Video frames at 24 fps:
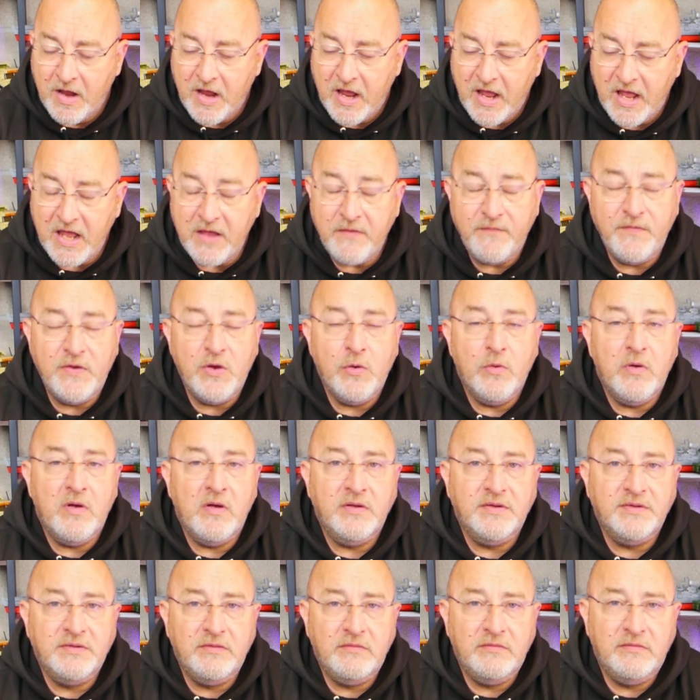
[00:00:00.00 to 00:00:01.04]
If you
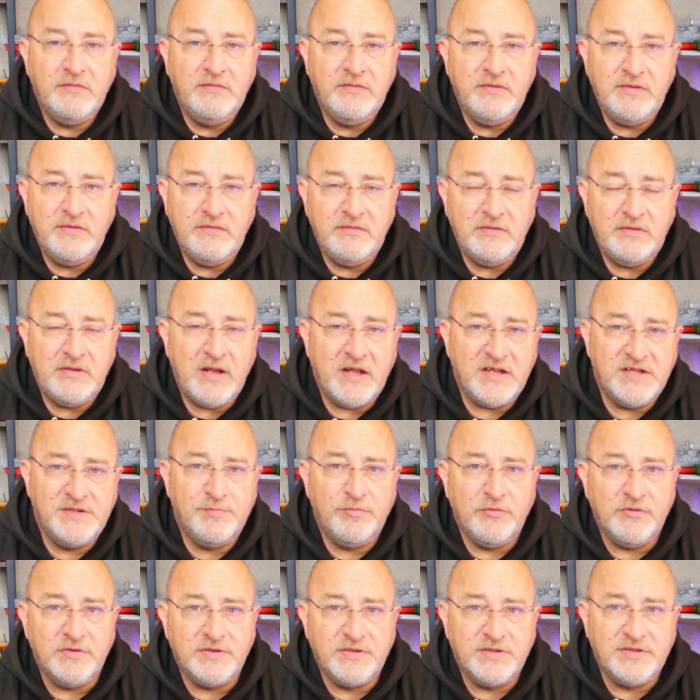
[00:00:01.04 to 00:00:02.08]
are
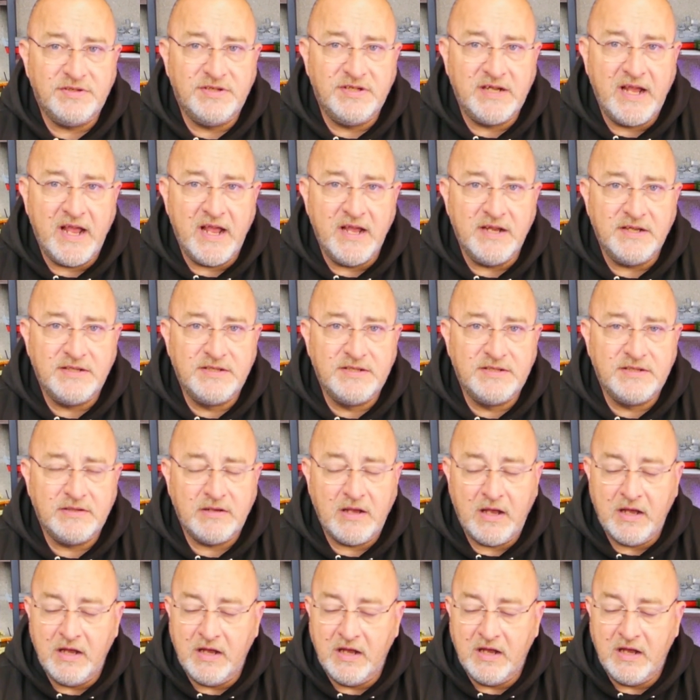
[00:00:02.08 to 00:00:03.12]
desperate to get
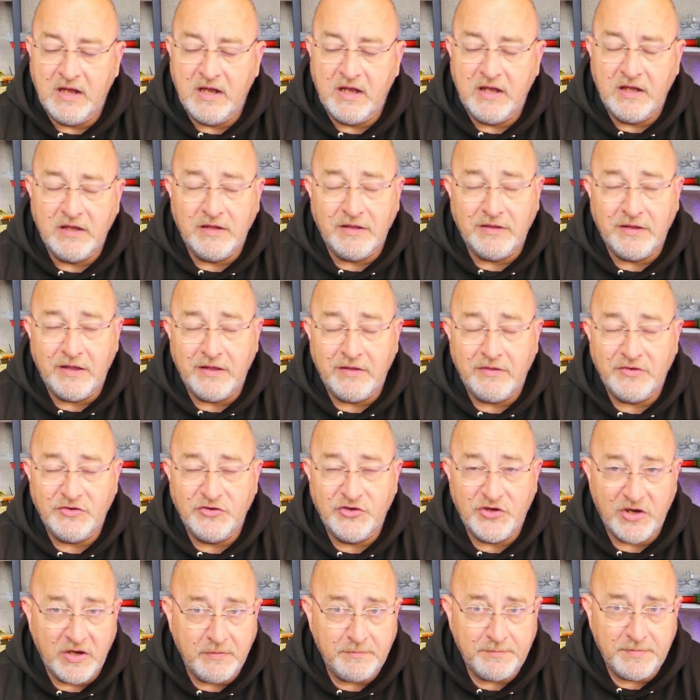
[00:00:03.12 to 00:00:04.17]
a
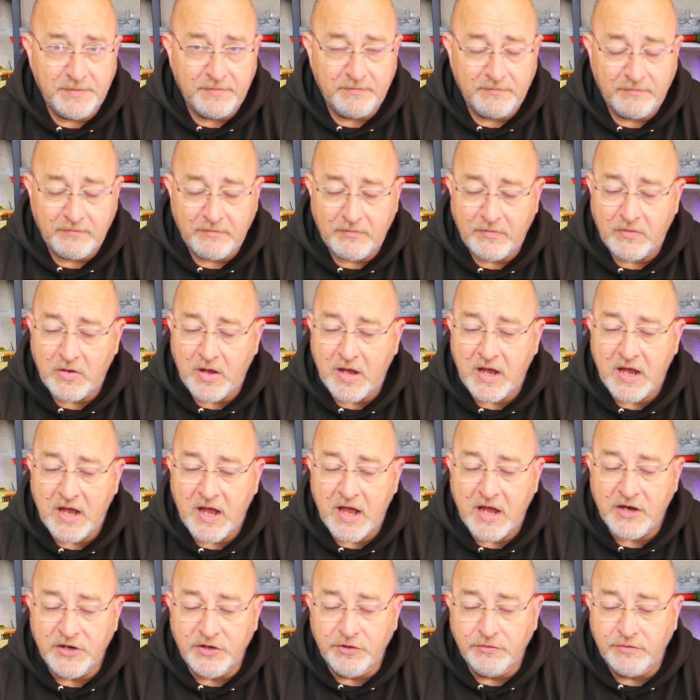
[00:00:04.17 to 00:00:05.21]
ship
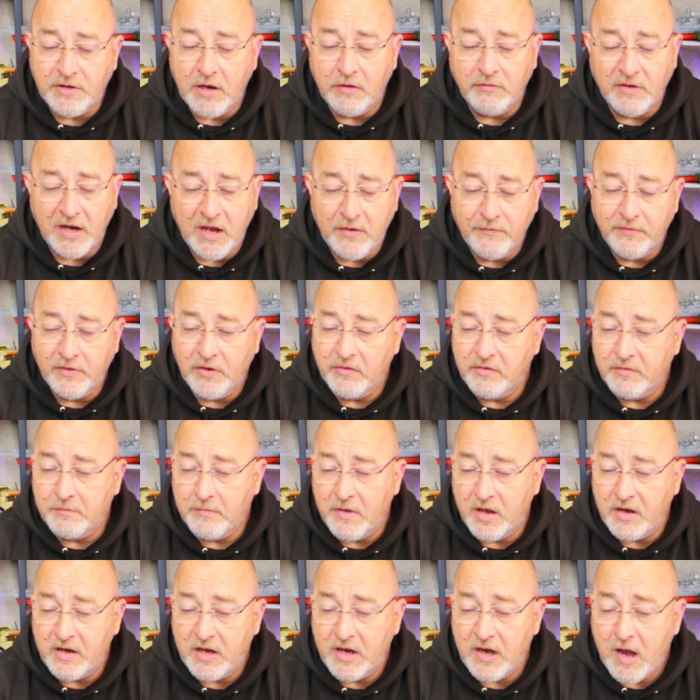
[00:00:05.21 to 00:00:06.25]
and you don't have a lot of
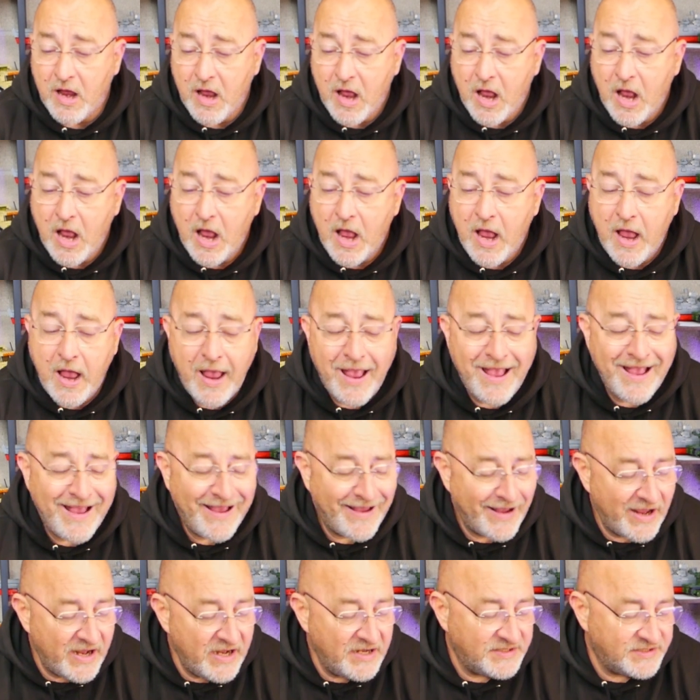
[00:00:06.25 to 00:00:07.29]
money,
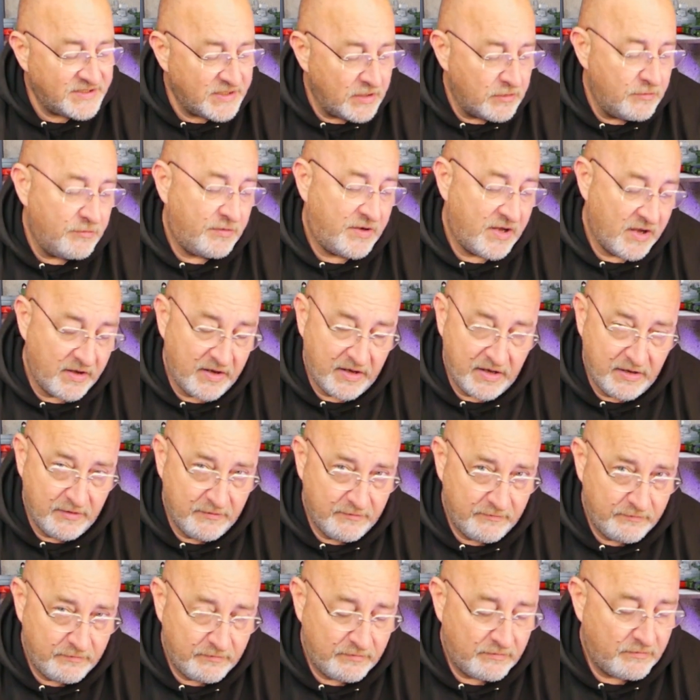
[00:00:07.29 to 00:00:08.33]
it's okay.
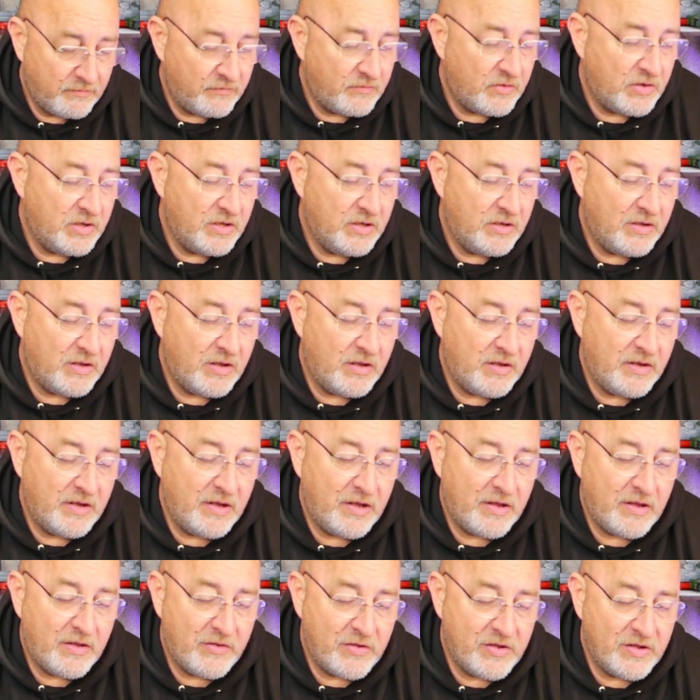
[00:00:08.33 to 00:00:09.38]

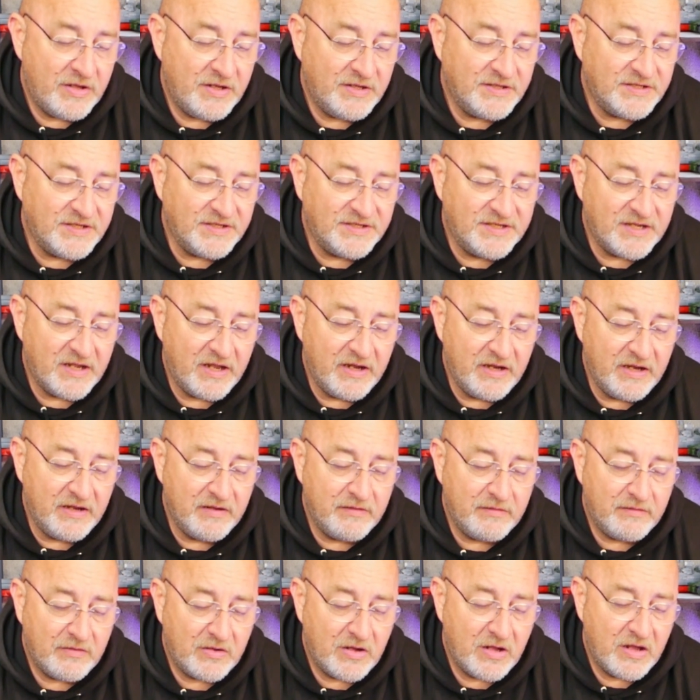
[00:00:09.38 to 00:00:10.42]
As I say,
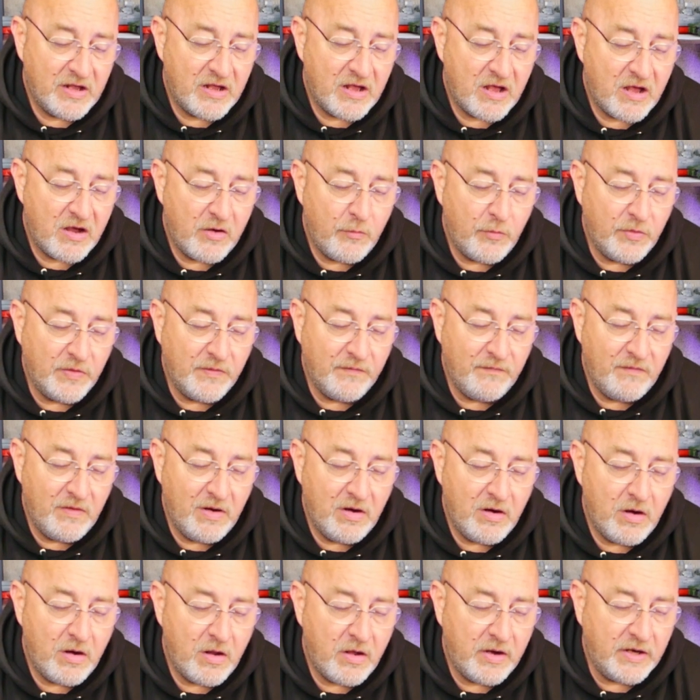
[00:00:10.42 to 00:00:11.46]
I would have
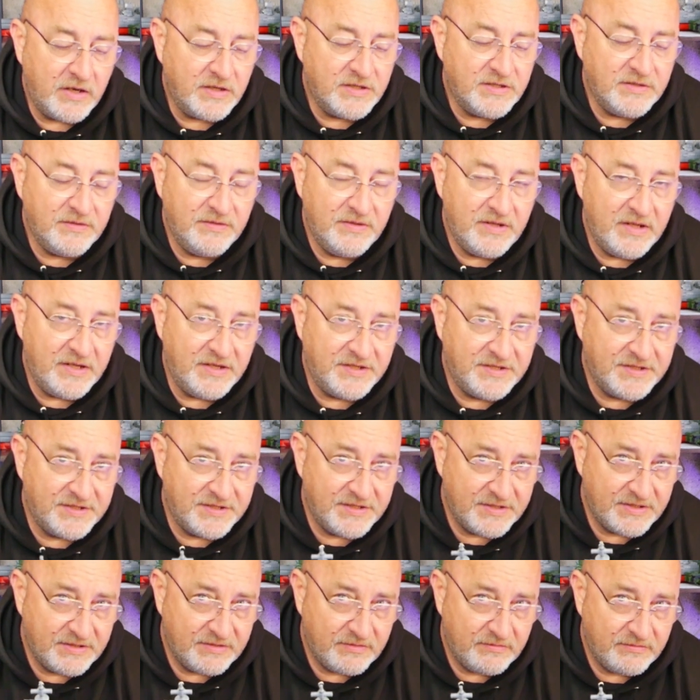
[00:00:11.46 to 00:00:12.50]
liked
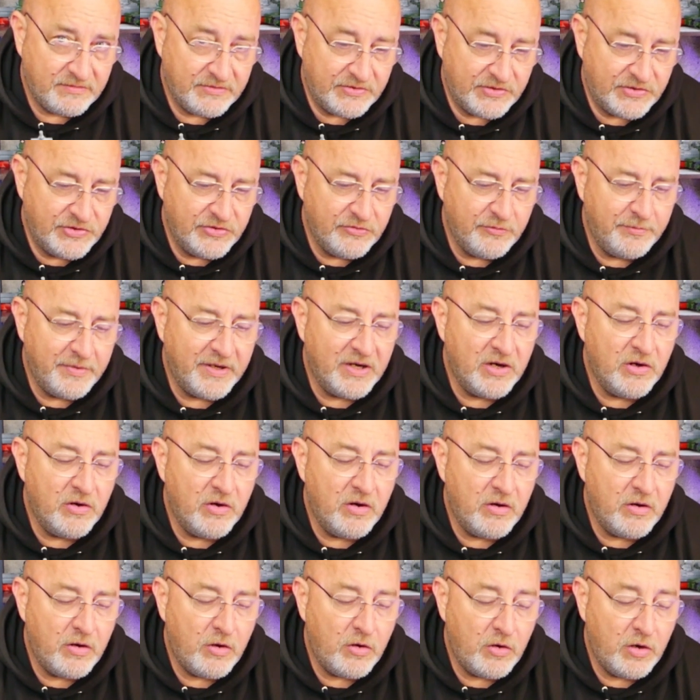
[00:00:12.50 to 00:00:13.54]
this to have been
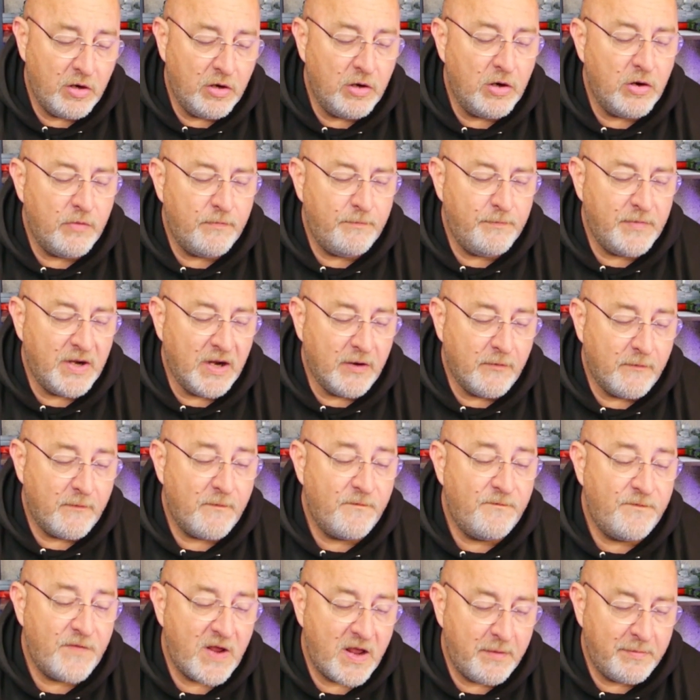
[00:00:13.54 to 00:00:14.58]
a
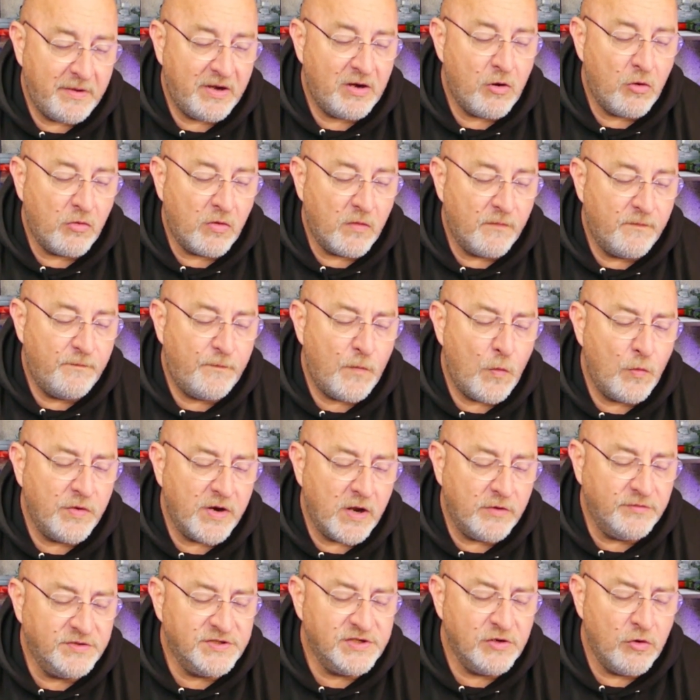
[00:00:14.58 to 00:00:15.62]
fair bit longer, 4
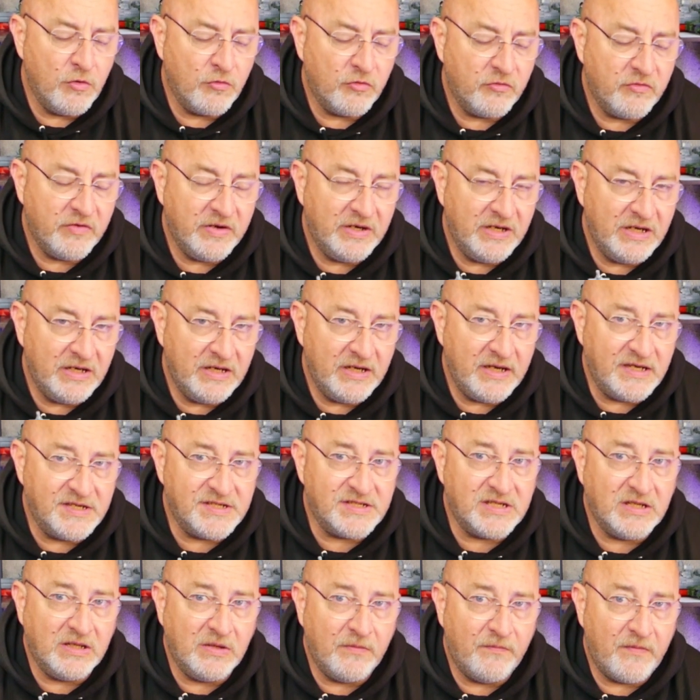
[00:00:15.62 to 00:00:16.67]
nodes longer at
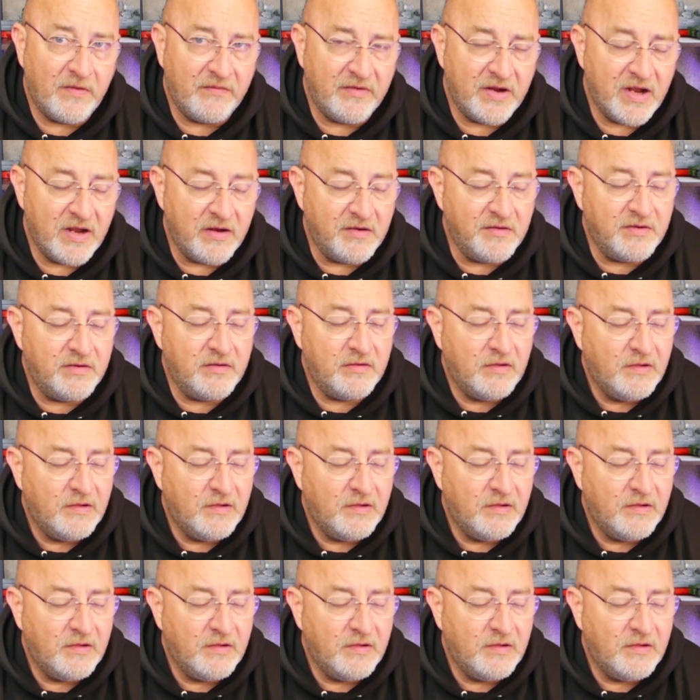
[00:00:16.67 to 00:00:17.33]
least at the very end.